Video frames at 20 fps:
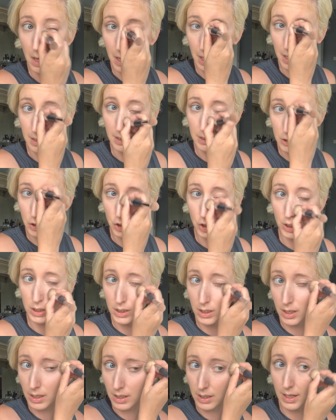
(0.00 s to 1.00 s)
And it's
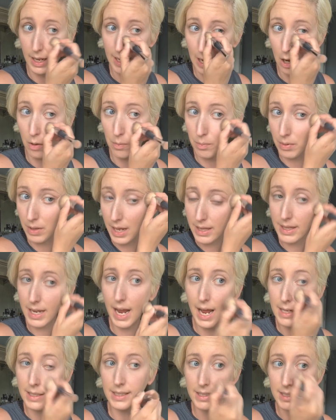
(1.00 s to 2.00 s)
just gonna like help blend
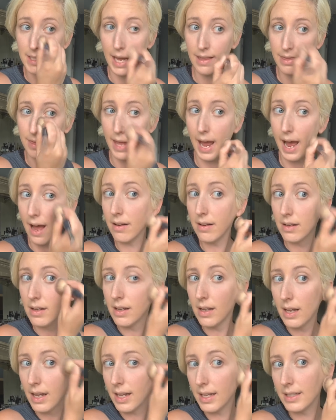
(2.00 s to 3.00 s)
that and set that.
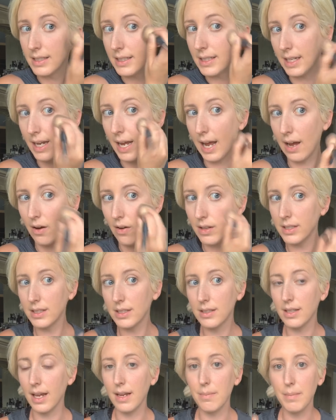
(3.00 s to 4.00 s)
And see how
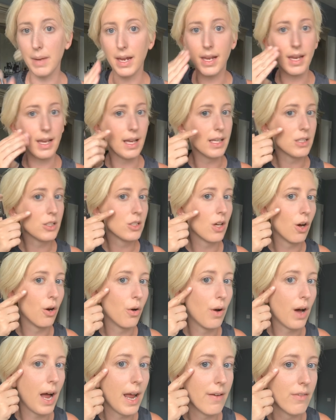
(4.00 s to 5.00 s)
it's like making it
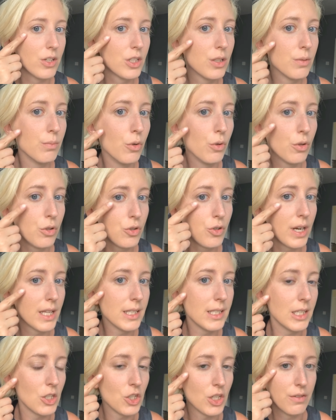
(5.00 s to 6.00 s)
so I have a smooth
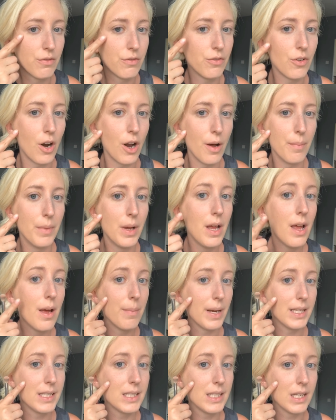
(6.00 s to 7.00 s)
transition from
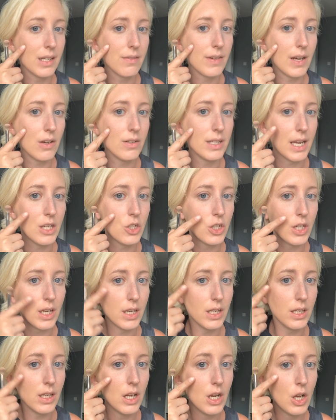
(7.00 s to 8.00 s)
my stick
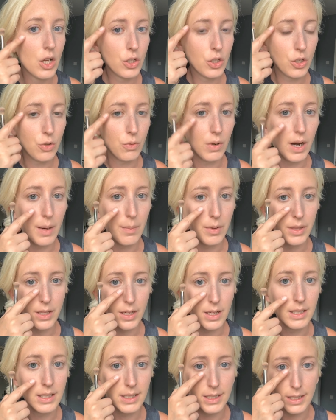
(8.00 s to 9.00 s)
foundation to where I put the
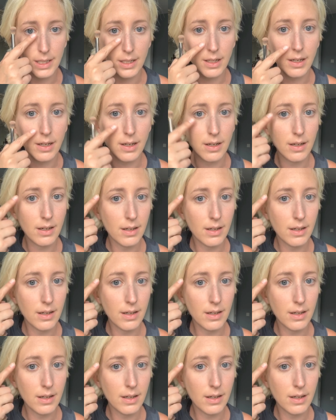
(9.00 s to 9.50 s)
concealer.